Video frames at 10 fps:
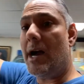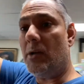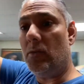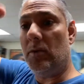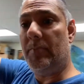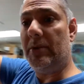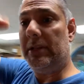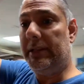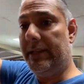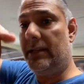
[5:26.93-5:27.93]
will put a
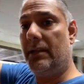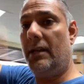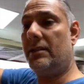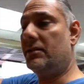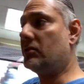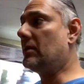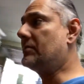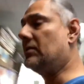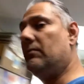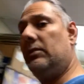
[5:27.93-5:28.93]
link in the
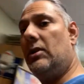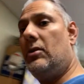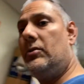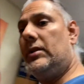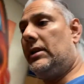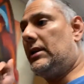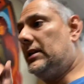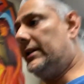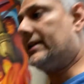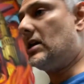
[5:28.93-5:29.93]
description below. You can
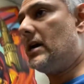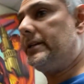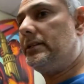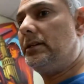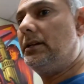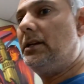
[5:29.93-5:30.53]
click on it.